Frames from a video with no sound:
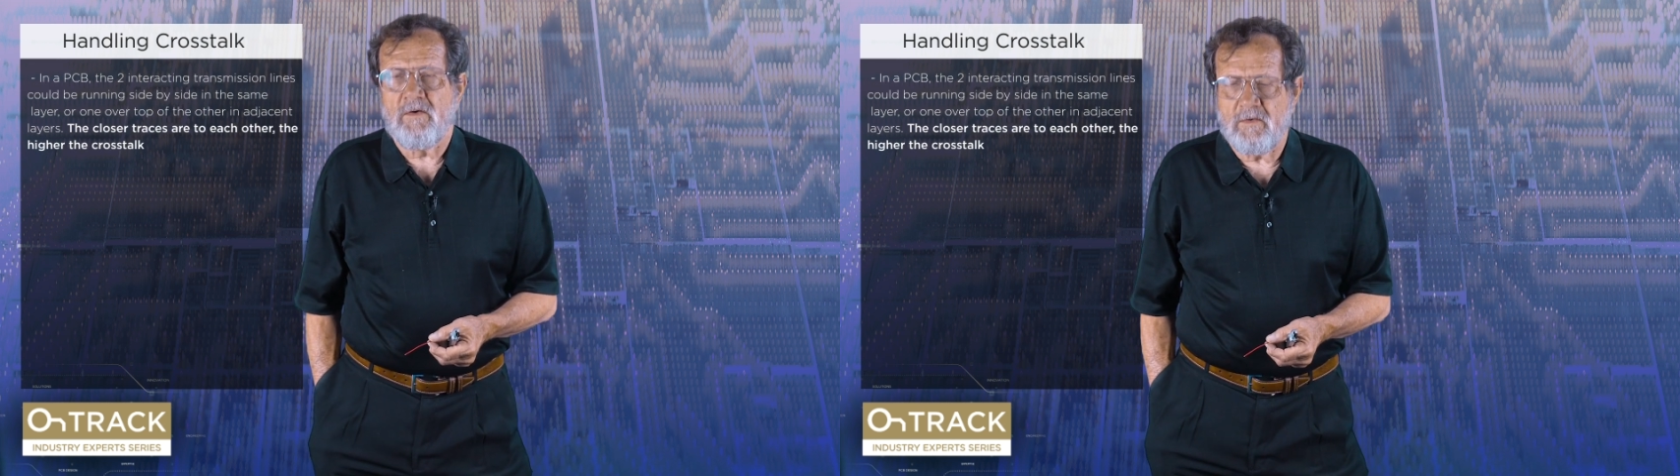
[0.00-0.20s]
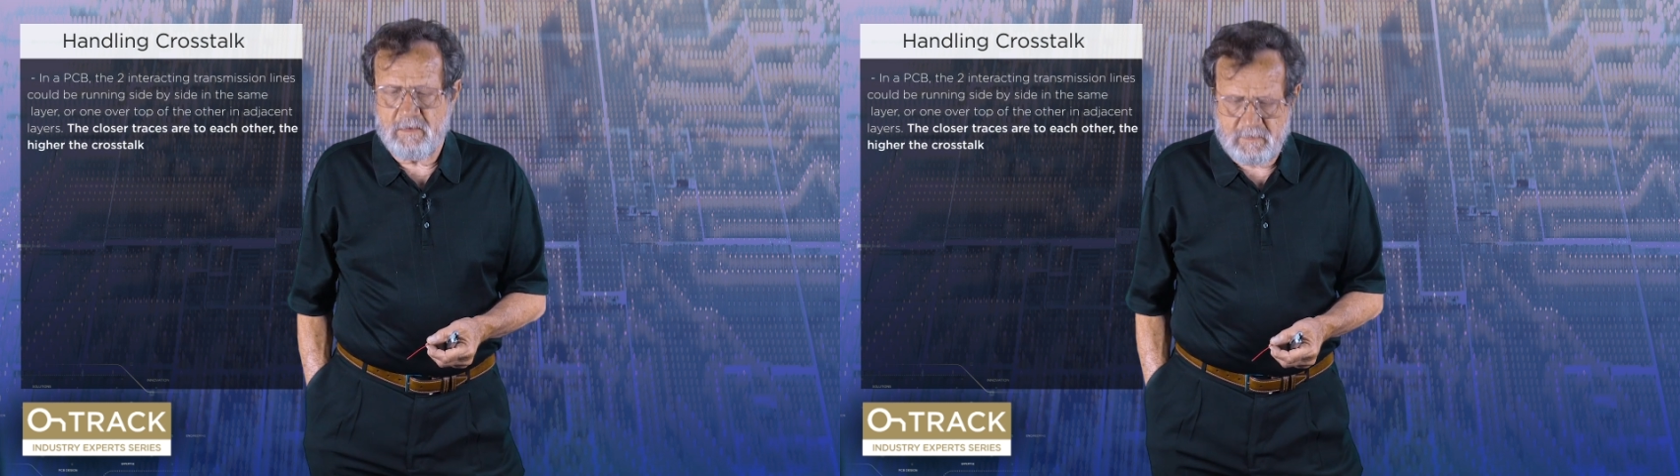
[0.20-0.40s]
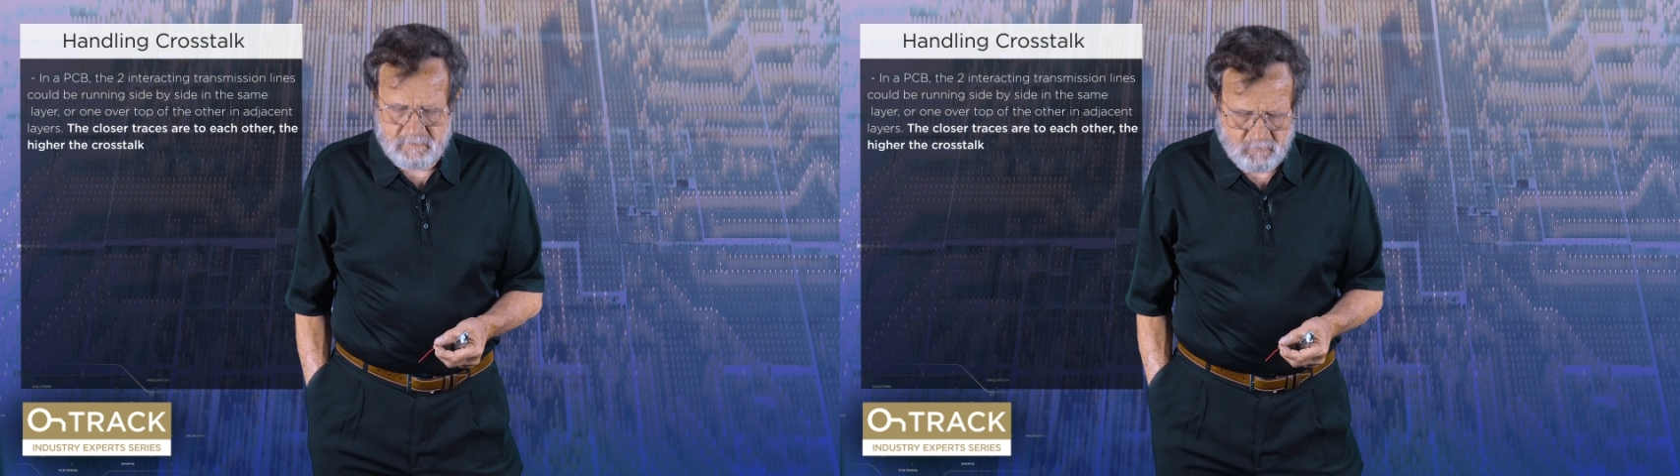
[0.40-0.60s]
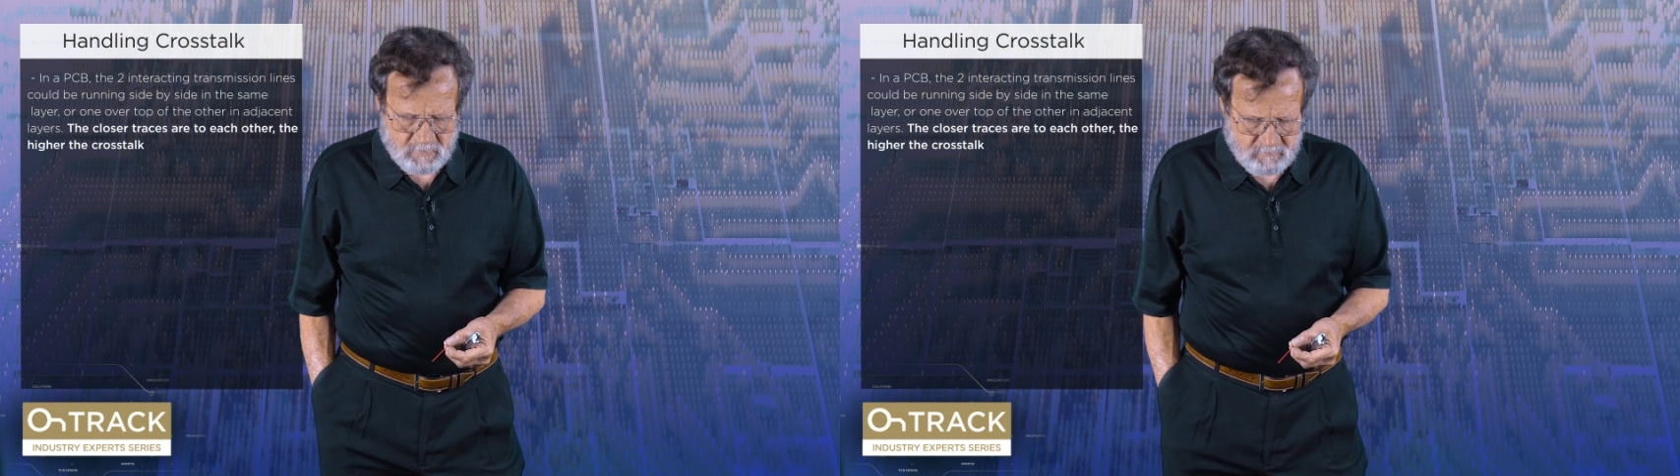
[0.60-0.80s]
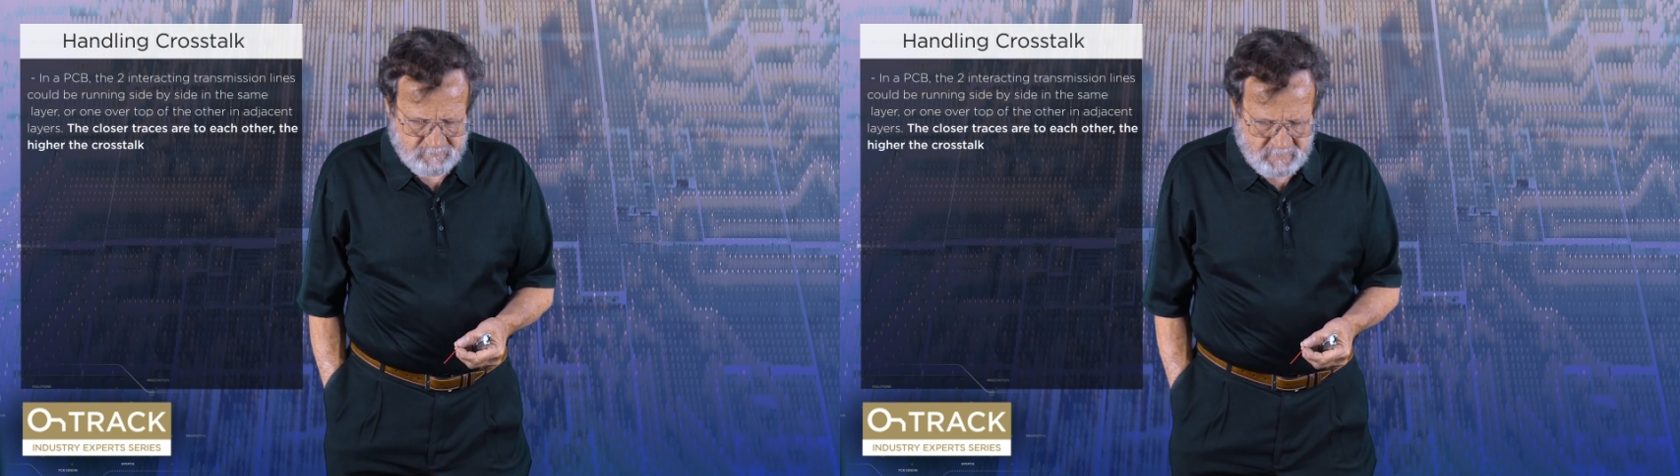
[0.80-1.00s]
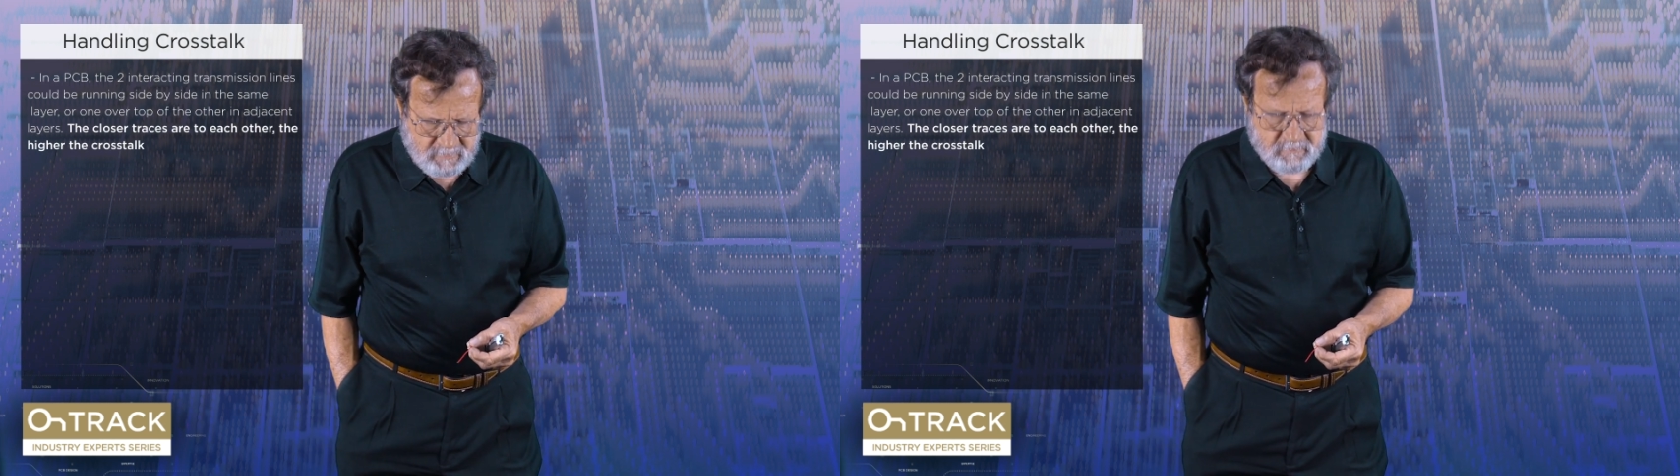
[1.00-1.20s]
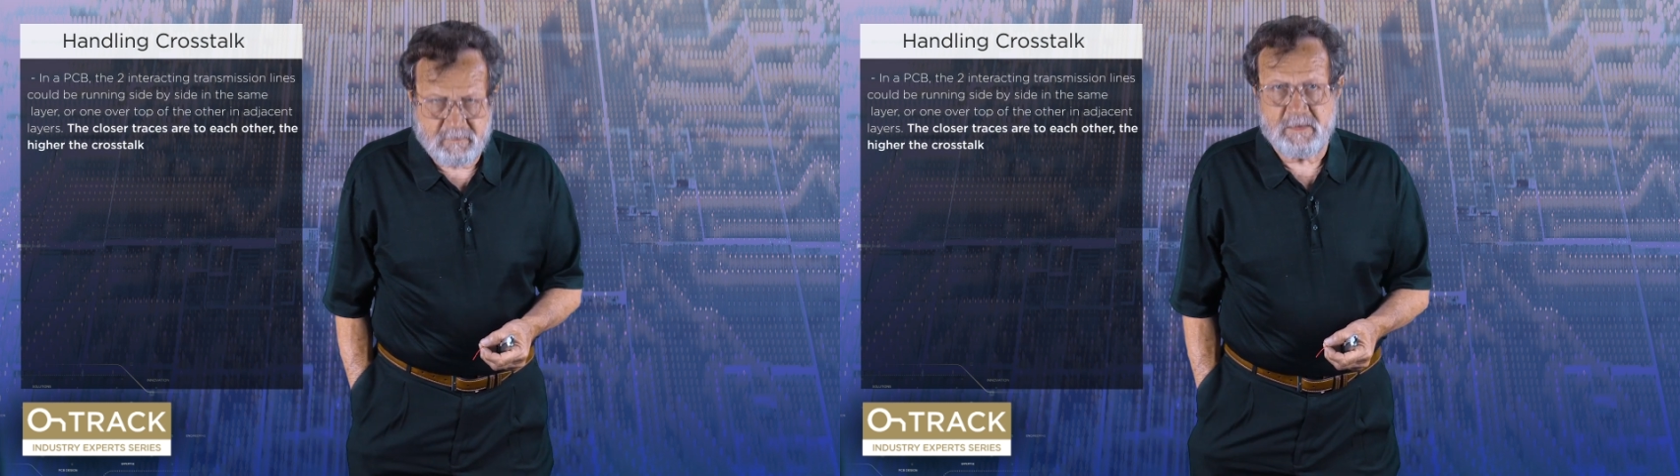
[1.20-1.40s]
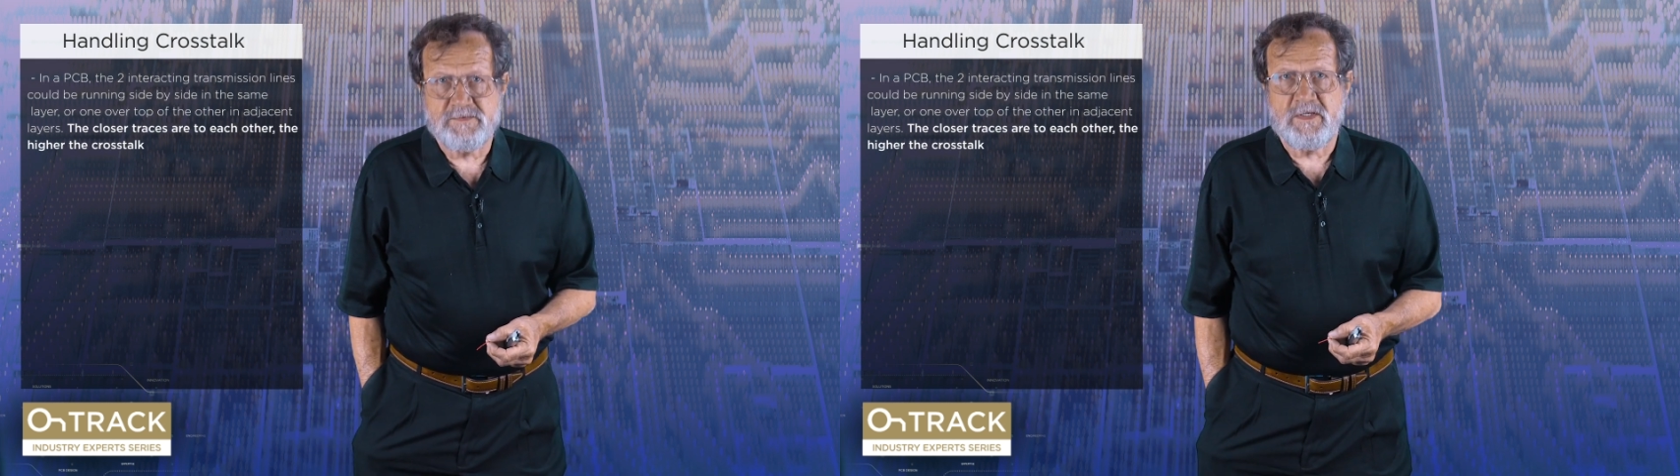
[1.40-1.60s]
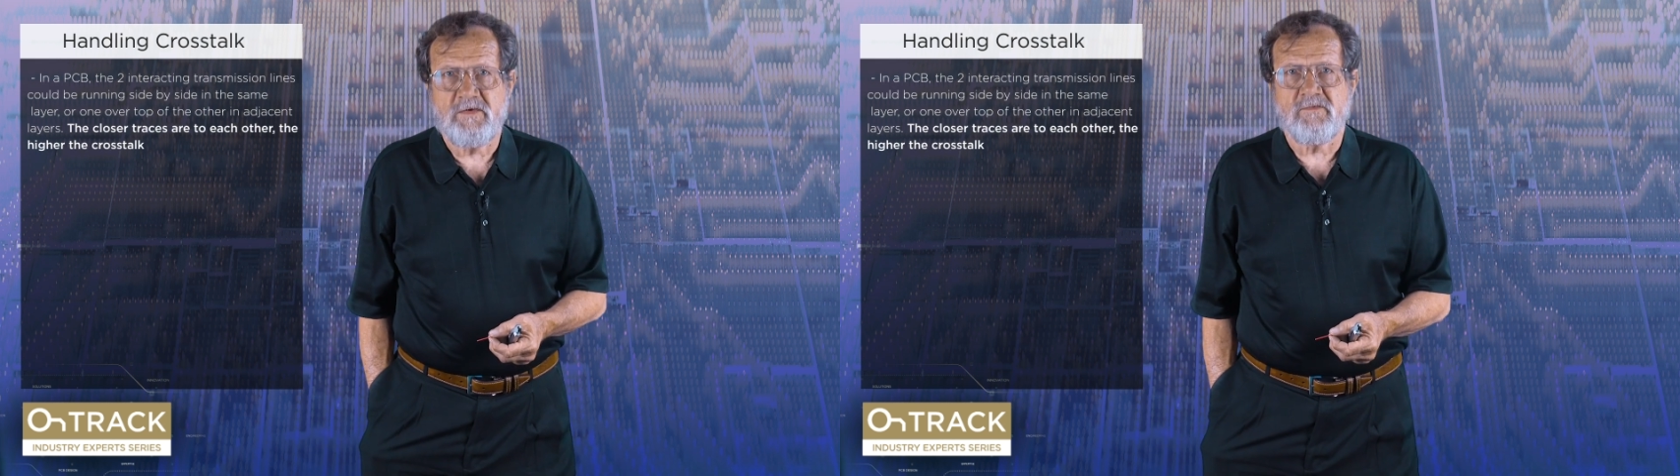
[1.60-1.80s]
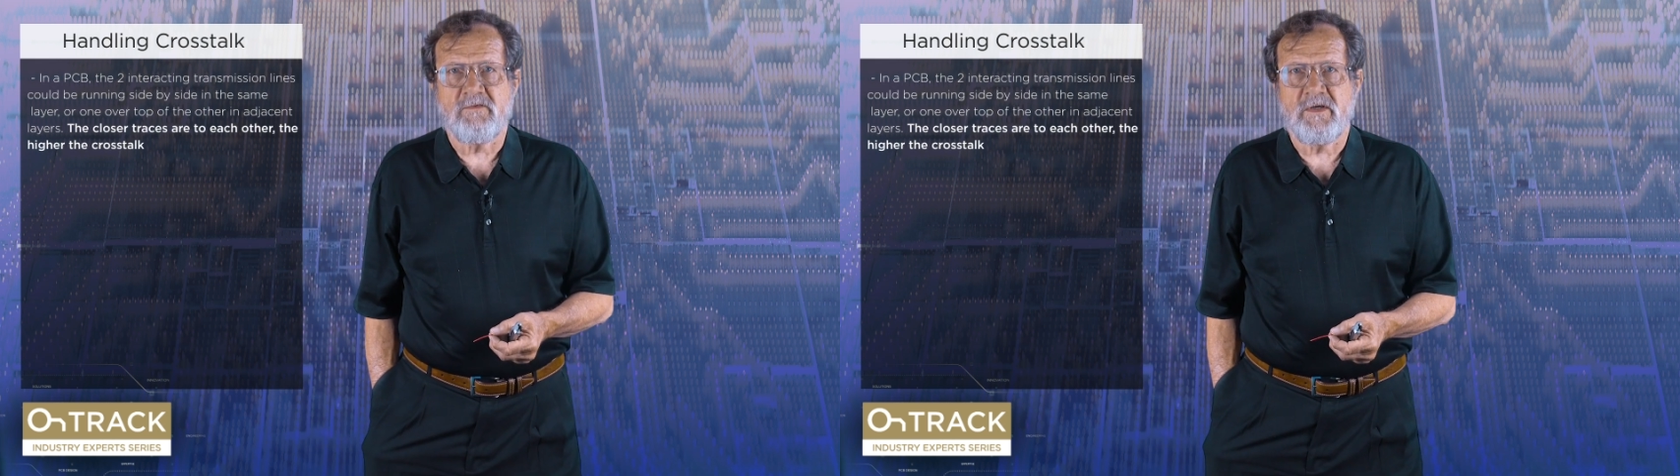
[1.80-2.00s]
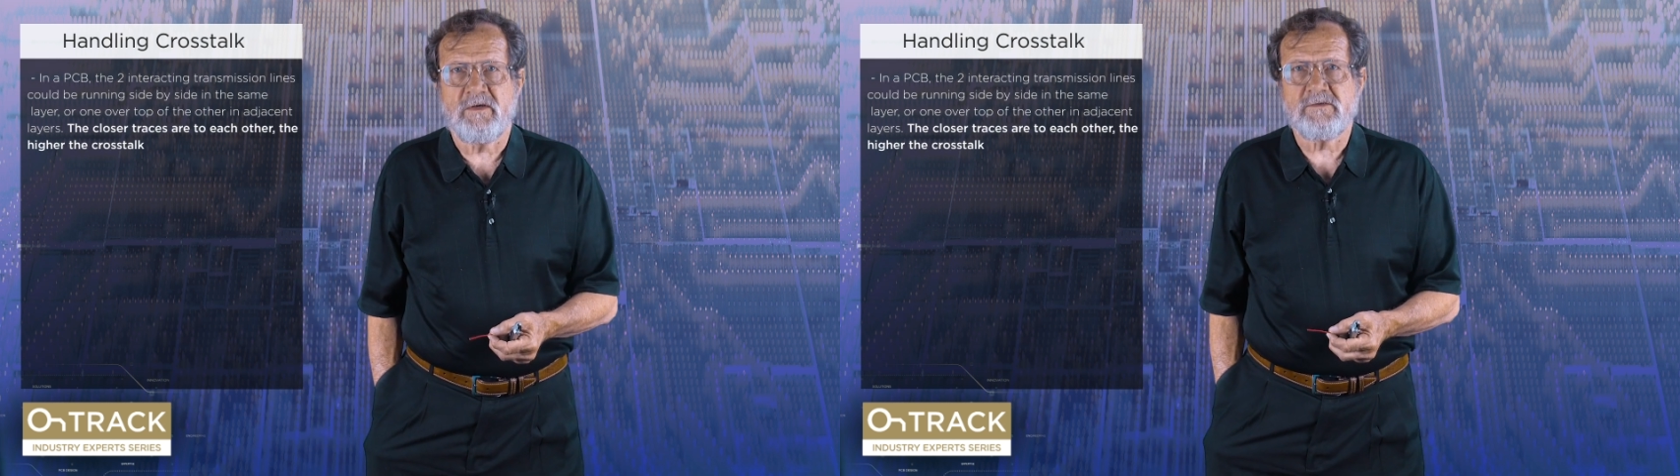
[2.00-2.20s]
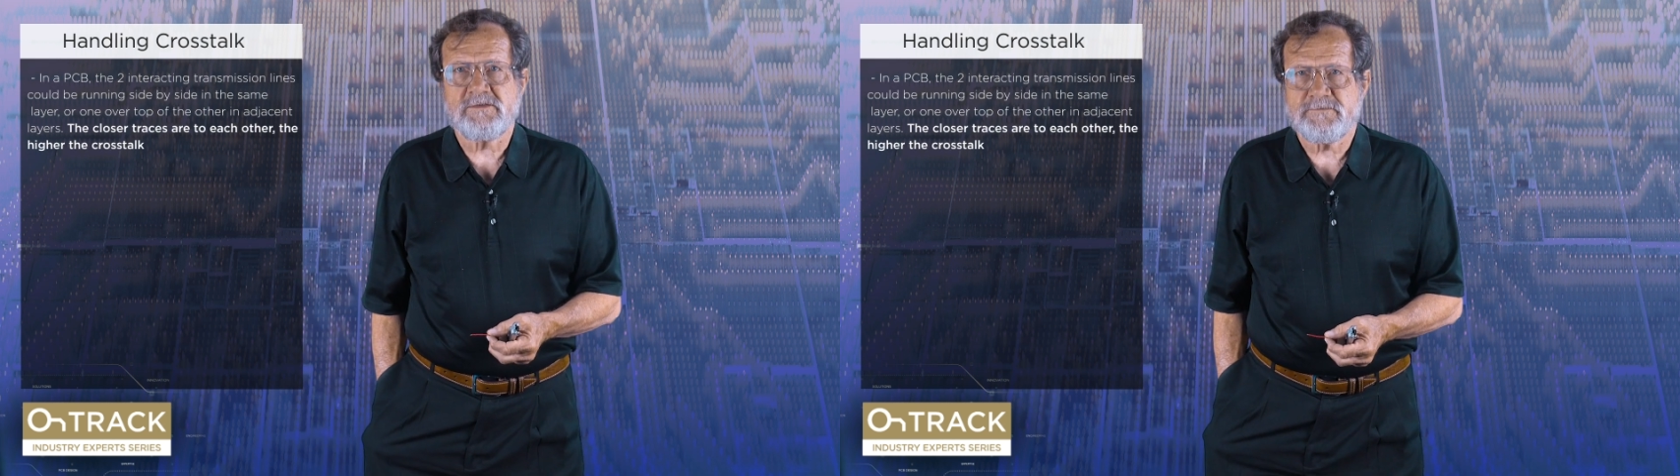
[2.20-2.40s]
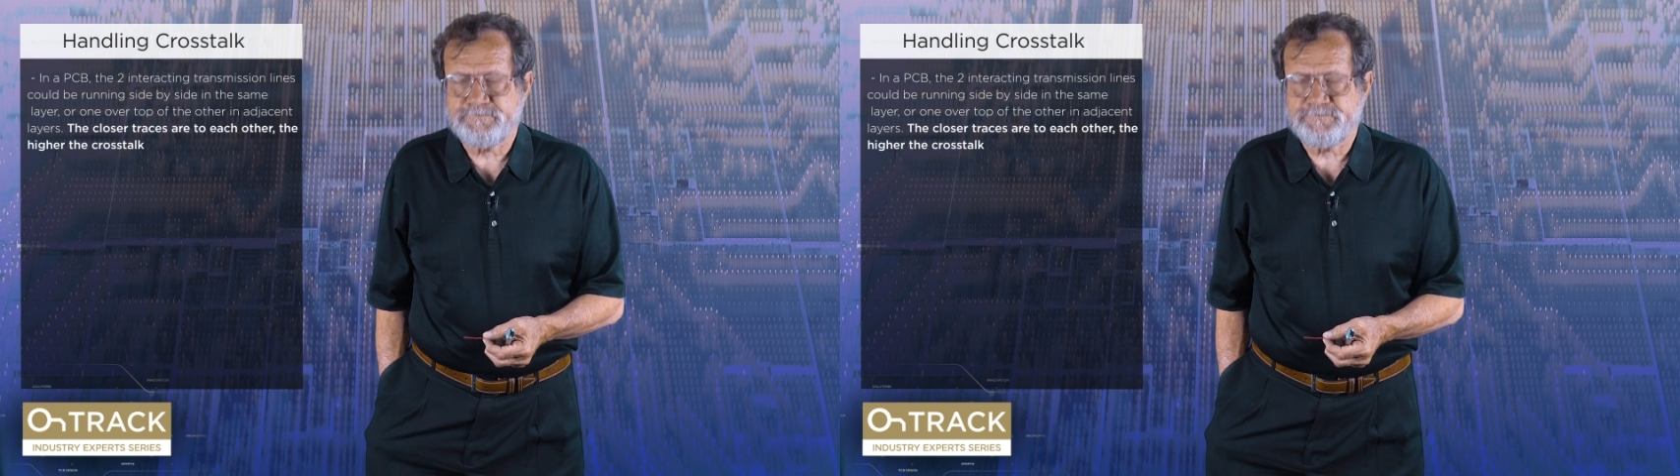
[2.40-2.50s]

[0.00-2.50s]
or one over the other in adjacent layers.